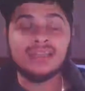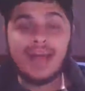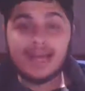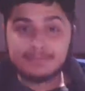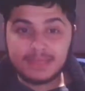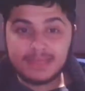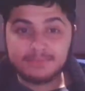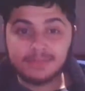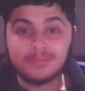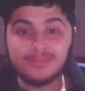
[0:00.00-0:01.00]
that a lot of
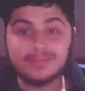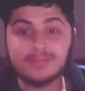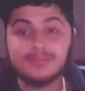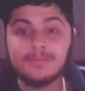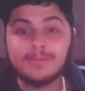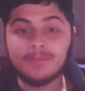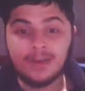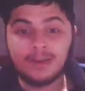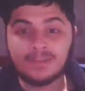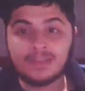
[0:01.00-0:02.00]
people will be
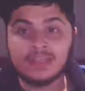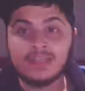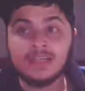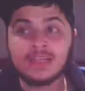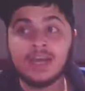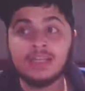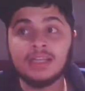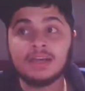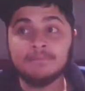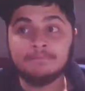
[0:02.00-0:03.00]
part of it. Kind of
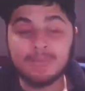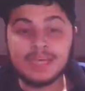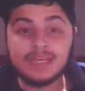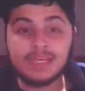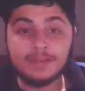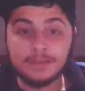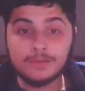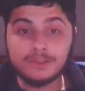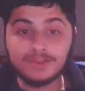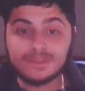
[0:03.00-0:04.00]
like a big,
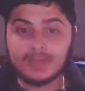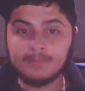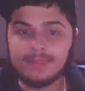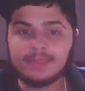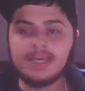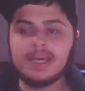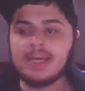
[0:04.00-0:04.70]
huge family.